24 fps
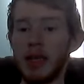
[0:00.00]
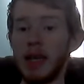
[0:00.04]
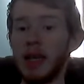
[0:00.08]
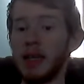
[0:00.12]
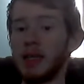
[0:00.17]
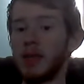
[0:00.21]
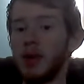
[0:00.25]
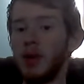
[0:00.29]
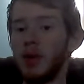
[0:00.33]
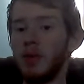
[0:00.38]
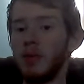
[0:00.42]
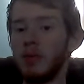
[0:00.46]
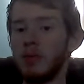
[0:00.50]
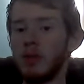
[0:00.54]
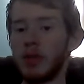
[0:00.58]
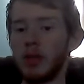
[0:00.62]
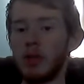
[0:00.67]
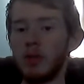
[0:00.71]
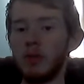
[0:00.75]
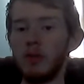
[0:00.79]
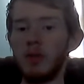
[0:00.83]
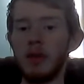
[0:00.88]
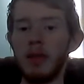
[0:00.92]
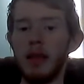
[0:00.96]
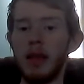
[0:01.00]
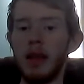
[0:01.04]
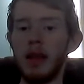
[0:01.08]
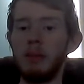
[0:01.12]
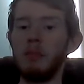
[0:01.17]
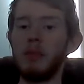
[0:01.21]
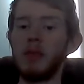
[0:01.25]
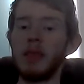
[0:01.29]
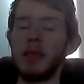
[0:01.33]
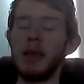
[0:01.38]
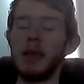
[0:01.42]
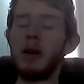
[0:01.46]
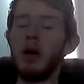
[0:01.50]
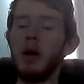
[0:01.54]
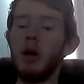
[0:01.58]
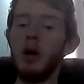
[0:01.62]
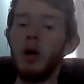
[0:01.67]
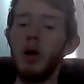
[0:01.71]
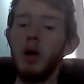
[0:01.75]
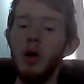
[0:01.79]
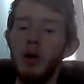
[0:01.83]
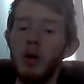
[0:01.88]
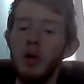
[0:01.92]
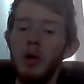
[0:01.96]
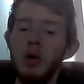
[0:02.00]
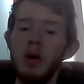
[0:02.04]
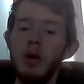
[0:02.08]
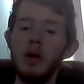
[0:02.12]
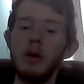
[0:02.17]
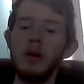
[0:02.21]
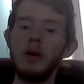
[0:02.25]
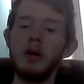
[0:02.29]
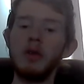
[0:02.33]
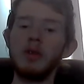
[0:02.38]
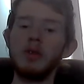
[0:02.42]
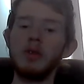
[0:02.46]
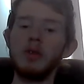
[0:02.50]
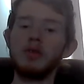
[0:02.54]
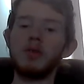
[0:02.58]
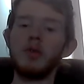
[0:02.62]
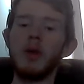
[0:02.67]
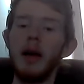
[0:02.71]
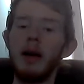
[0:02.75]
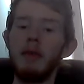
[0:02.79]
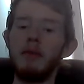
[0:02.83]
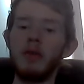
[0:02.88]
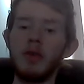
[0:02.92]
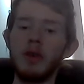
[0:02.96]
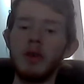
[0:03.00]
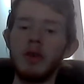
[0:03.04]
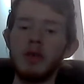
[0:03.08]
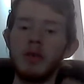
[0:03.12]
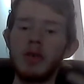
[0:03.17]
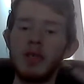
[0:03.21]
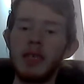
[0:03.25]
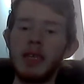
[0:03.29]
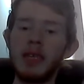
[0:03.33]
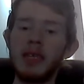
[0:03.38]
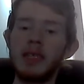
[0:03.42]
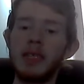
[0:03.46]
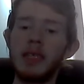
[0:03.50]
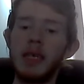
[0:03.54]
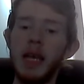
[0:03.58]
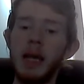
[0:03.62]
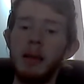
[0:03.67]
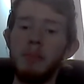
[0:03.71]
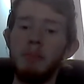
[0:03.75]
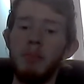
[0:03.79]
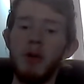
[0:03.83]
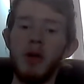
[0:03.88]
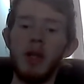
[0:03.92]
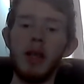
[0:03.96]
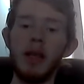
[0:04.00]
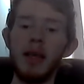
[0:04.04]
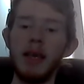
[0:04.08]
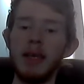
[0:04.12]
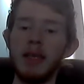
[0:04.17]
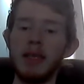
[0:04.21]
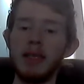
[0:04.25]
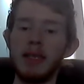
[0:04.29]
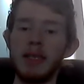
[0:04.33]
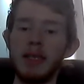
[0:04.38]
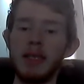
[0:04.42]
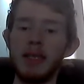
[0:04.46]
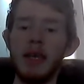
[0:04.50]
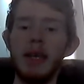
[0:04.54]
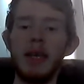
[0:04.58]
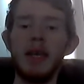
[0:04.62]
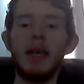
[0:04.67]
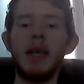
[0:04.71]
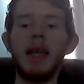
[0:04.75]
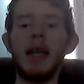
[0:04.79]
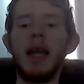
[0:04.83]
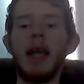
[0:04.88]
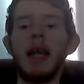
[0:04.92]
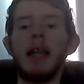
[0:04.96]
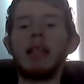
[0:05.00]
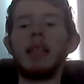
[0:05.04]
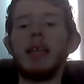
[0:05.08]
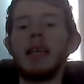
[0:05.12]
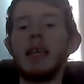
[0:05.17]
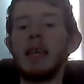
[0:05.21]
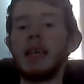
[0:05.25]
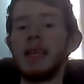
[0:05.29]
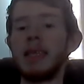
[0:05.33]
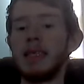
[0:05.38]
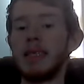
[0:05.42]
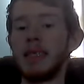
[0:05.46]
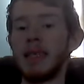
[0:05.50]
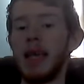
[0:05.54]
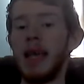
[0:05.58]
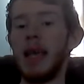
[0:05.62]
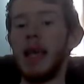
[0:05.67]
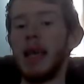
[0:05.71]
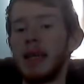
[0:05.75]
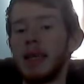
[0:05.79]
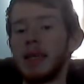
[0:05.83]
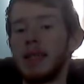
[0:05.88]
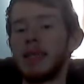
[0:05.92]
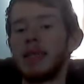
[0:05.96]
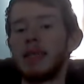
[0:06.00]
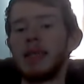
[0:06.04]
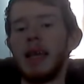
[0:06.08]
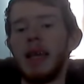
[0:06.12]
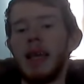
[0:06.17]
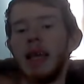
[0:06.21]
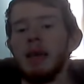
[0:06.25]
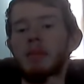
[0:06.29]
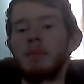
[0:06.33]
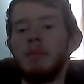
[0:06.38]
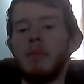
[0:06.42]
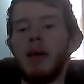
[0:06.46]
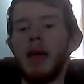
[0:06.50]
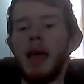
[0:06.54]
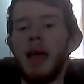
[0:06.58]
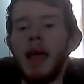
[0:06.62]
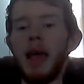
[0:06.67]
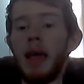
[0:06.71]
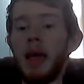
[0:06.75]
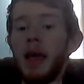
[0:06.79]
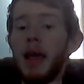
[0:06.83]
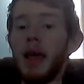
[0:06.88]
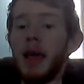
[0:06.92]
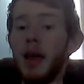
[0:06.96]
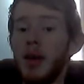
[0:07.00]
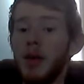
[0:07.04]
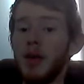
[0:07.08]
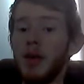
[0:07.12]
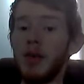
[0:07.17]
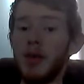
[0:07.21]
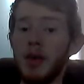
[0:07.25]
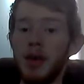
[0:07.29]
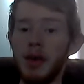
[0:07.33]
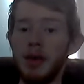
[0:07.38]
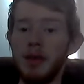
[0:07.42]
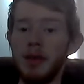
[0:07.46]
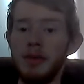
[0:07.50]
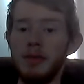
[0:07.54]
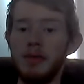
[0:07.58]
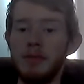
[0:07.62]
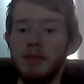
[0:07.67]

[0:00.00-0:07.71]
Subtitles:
has their own storyline, but they all traverse and take place in the exact same area.